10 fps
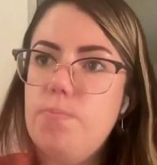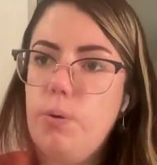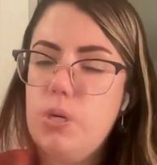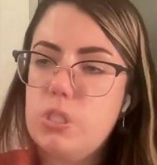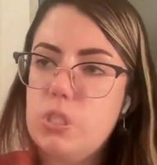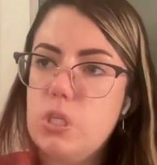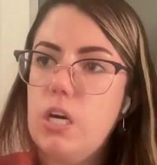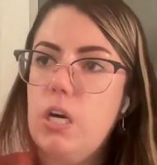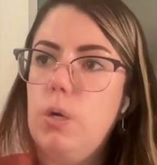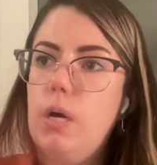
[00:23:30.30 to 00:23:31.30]
was in
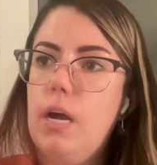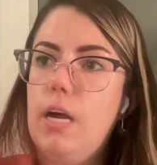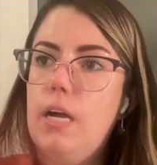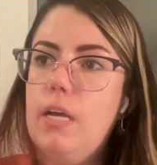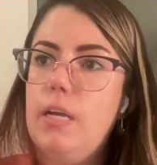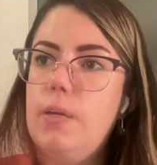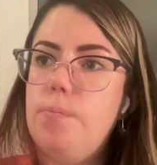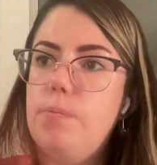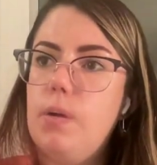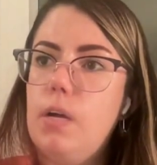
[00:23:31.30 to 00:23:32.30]
Portugal,
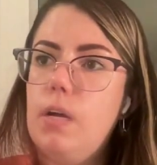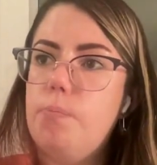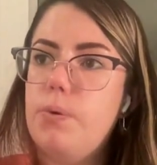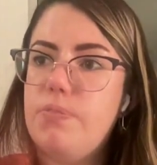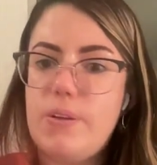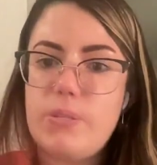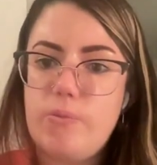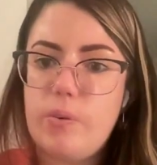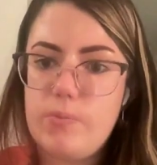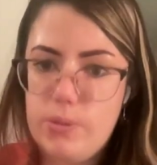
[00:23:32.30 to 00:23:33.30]
a professor
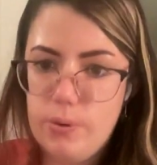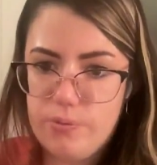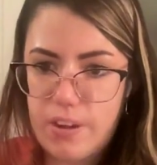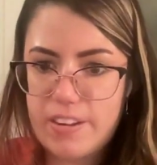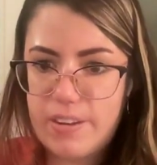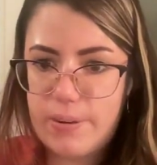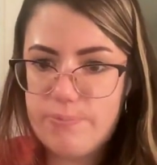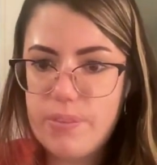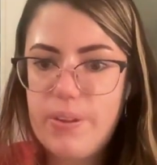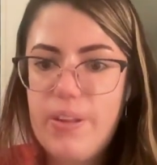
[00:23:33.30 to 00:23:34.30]
from UVEC
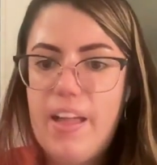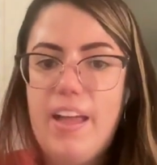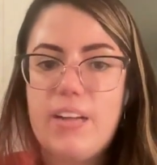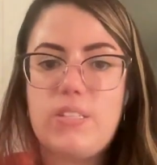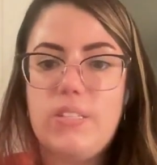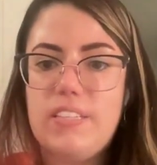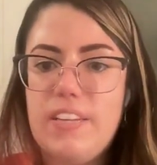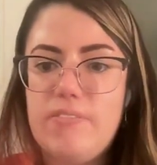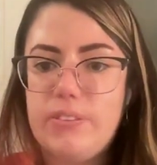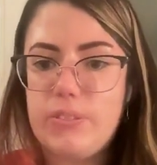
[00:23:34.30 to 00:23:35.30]
actually
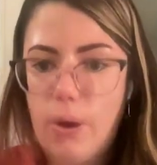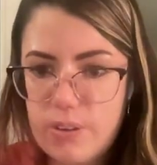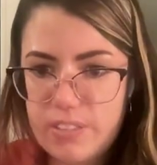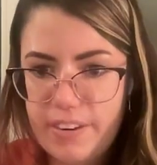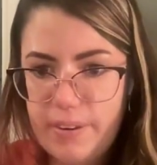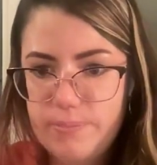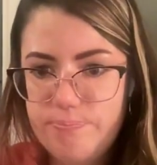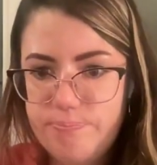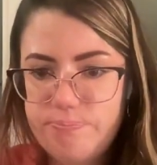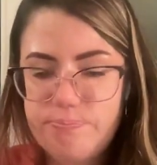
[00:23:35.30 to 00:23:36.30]
gave a talk there,
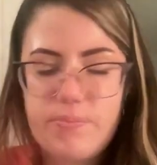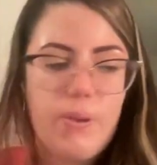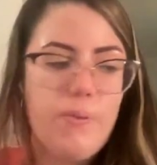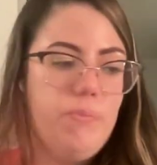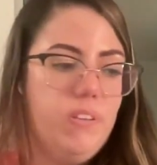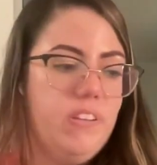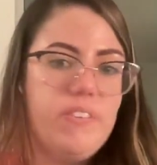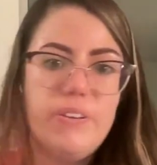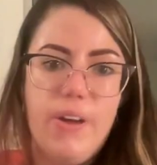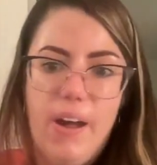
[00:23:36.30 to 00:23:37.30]
believe
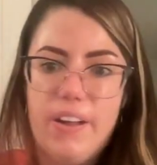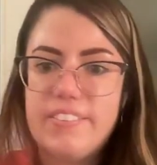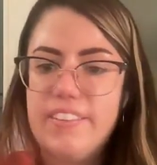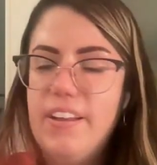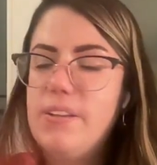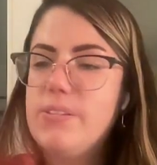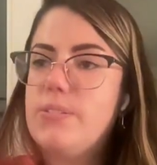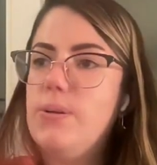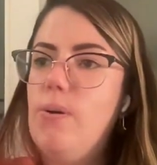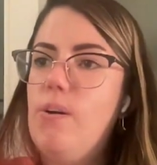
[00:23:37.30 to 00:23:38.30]
it or not.
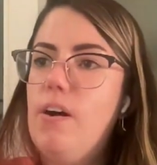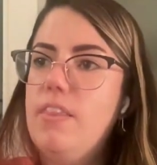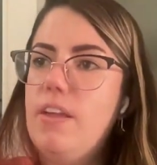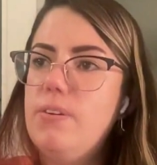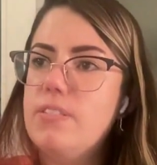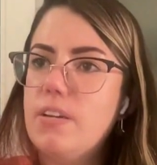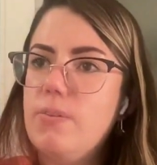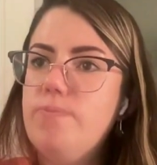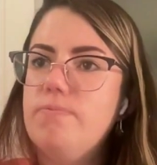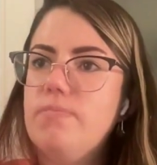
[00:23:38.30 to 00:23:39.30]
So, and I was like,
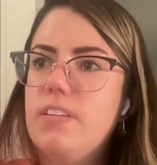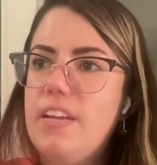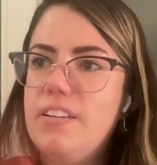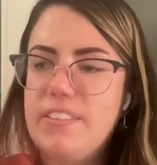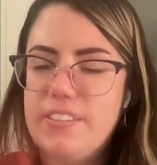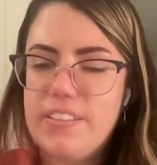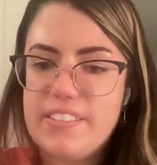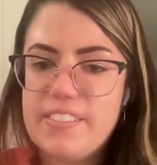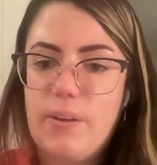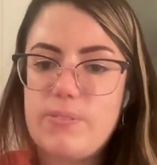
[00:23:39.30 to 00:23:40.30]
Canada,
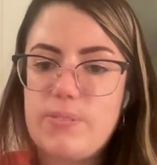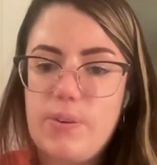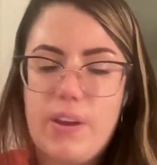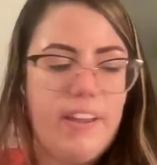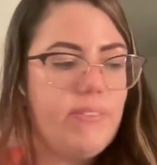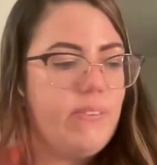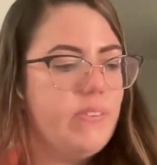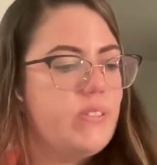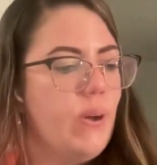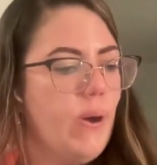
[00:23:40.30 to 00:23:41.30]
that sounds great.
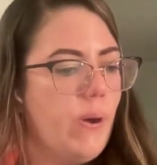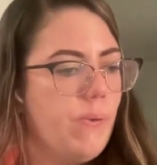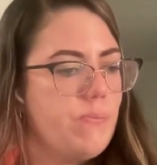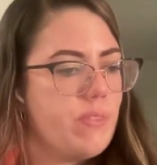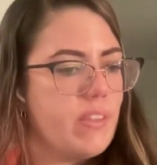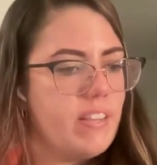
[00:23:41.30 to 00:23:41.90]
So